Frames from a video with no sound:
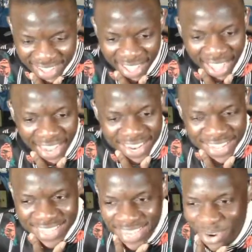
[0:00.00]
And
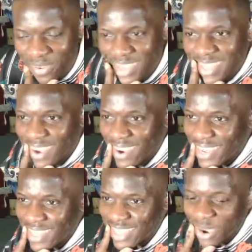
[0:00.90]
then the dude wasn't
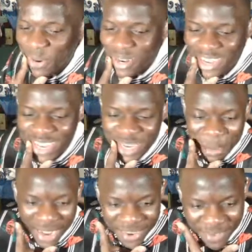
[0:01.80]
talking. He said, "Oh, the
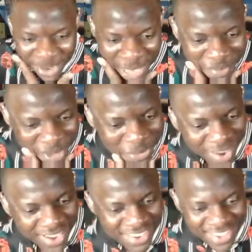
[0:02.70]
binding valve keeping you
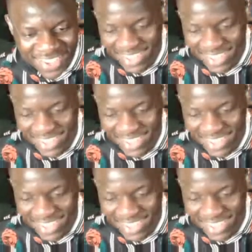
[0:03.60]
quiet, huh?"